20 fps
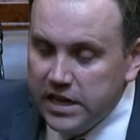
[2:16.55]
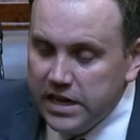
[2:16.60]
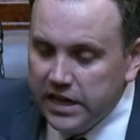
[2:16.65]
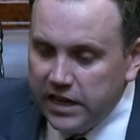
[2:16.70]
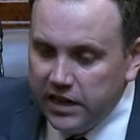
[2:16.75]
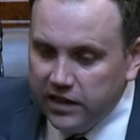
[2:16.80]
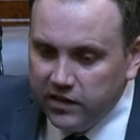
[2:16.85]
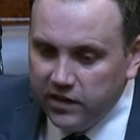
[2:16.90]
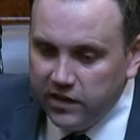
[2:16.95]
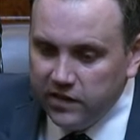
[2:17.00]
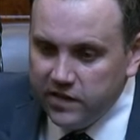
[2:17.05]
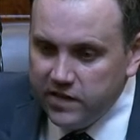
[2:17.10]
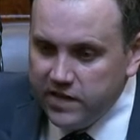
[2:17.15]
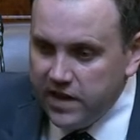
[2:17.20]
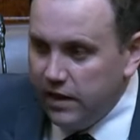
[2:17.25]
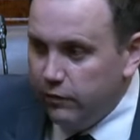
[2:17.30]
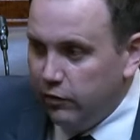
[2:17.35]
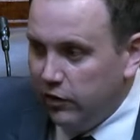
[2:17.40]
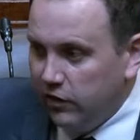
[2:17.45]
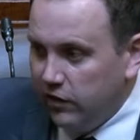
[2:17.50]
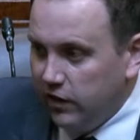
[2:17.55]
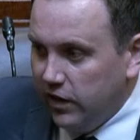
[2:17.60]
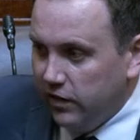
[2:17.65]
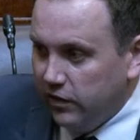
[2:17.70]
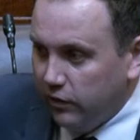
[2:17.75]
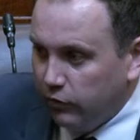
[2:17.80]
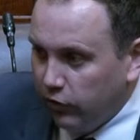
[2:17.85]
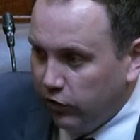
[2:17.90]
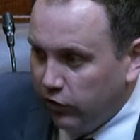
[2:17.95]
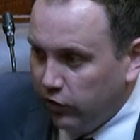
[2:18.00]
It is
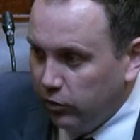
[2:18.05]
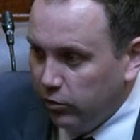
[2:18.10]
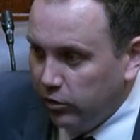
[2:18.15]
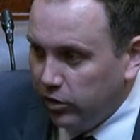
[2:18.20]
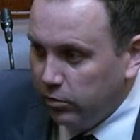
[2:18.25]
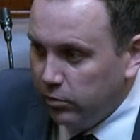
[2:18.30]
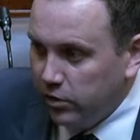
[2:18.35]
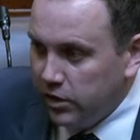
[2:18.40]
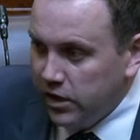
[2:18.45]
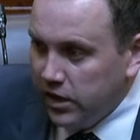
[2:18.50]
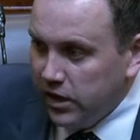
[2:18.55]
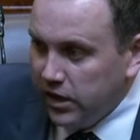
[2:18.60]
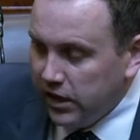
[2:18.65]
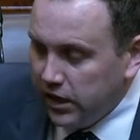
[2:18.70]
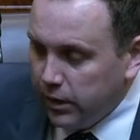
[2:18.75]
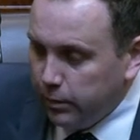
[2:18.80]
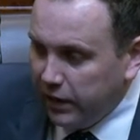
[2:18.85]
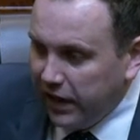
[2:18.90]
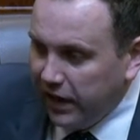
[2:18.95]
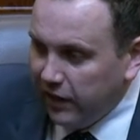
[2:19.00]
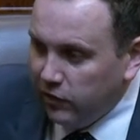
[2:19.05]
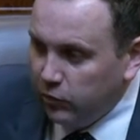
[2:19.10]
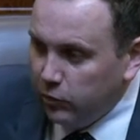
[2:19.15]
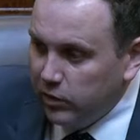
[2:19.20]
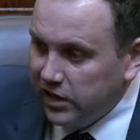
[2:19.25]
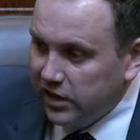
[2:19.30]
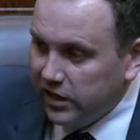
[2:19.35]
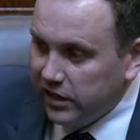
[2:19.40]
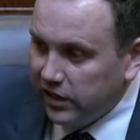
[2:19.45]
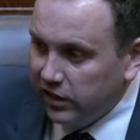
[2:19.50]
devastating for some of them in the past
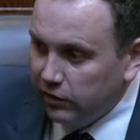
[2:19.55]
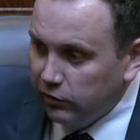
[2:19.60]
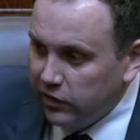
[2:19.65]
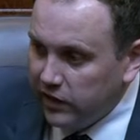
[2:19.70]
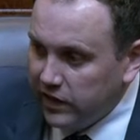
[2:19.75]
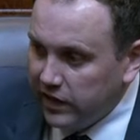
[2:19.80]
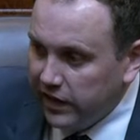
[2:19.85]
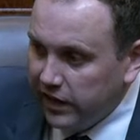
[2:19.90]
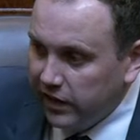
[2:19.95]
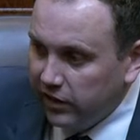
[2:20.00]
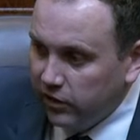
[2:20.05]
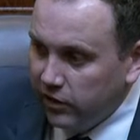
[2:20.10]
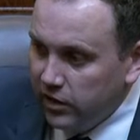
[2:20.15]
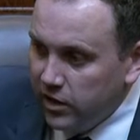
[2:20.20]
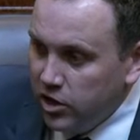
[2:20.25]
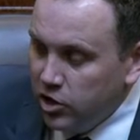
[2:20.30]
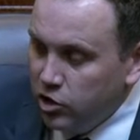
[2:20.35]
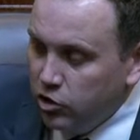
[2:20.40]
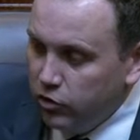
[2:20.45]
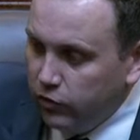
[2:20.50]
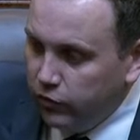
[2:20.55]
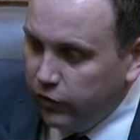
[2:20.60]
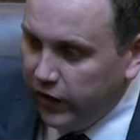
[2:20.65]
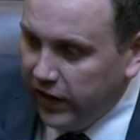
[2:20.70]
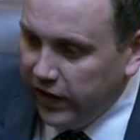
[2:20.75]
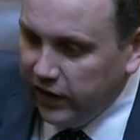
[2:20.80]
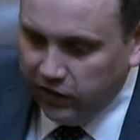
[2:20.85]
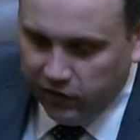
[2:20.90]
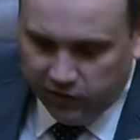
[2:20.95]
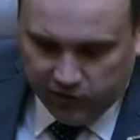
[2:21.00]
week in County Clare, who
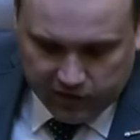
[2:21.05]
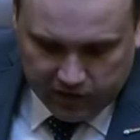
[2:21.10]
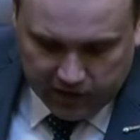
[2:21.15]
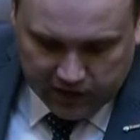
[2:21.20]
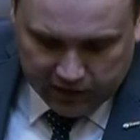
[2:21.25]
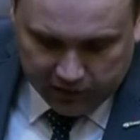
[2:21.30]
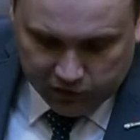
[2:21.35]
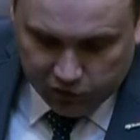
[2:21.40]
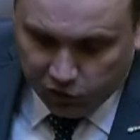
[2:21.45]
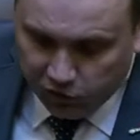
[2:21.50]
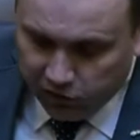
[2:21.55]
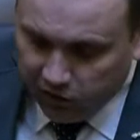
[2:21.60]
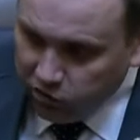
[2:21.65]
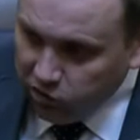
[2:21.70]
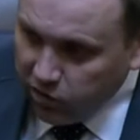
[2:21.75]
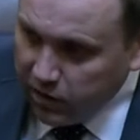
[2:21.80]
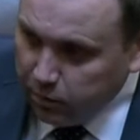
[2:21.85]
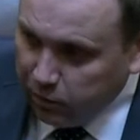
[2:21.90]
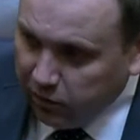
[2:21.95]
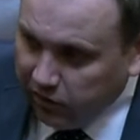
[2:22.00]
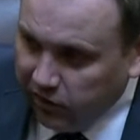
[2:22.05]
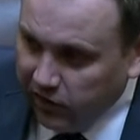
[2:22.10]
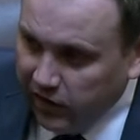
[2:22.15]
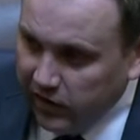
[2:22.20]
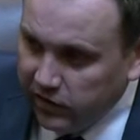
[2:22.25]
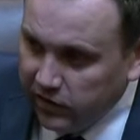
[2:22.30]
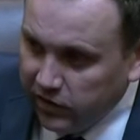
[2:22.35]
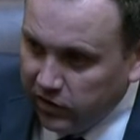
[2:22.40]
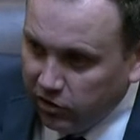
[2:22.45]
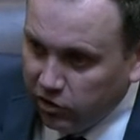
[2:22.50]
faced
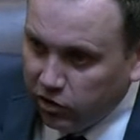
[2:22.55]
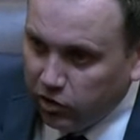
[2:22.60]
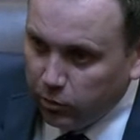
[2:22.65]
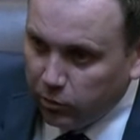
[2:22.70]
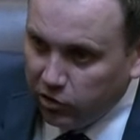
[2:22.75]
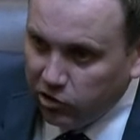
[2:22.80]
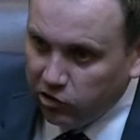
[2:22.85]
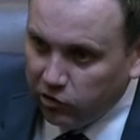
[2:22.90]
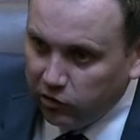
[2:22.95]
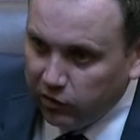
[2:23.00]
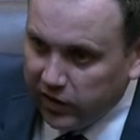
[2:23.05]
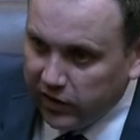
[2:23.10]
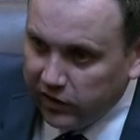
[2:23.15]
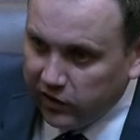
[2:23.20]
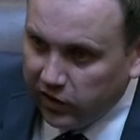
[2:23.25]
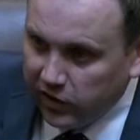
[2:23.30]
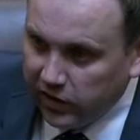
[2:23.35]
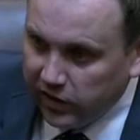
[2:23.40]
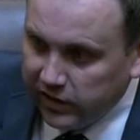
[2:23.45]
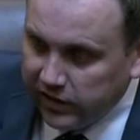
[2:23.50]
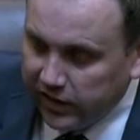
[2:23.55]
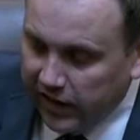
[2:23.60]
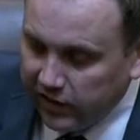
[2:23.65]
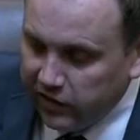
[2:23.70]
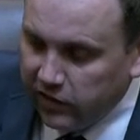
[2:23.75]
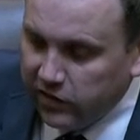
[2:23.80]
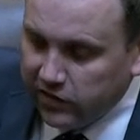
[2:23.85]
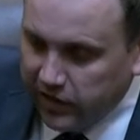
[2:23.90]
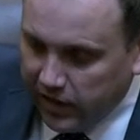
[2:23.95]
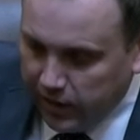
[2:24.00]
33% uh, in their commercial rates hike, that
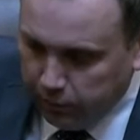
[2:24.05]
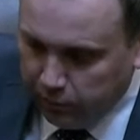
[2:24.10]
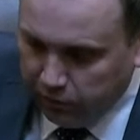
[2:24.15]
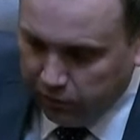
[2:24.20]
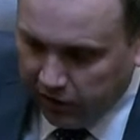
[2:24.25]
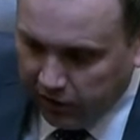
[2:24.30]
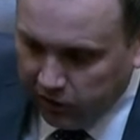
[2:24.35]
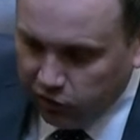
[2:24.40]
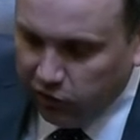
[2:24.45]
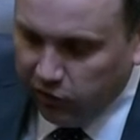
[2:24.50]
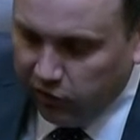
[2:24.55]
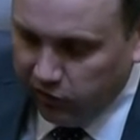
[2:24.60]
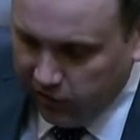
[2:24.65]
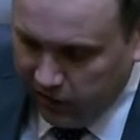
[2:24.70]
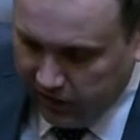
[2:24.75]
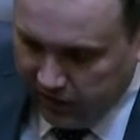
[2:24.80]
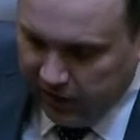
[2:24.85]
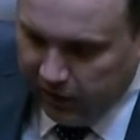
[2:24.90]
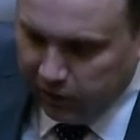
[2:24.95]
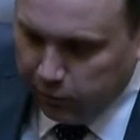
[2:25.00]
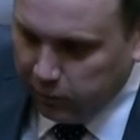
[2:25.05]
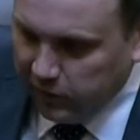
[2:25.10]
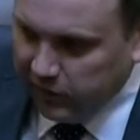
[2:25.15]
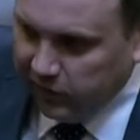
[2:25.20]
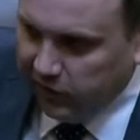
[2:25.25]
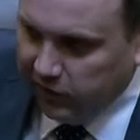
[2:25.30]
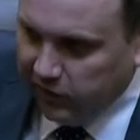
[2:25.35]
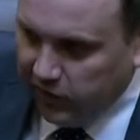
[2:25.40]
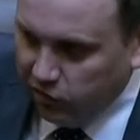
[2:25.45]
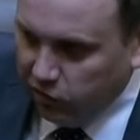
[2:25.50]
on top of electricity, gas bills,
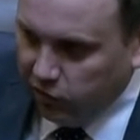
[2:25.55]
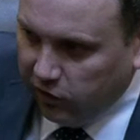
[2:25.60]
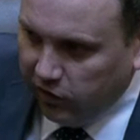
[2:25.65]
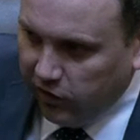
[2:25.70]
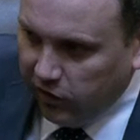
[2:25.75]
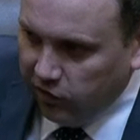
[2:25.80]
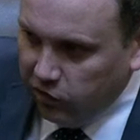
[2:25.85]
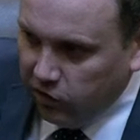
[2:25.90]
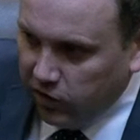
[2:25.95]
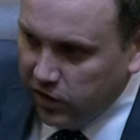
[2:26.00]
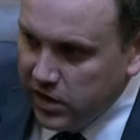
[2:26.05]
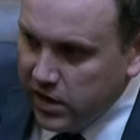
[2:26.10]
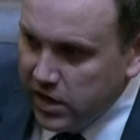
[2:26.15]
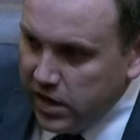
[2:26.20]
etc., etc.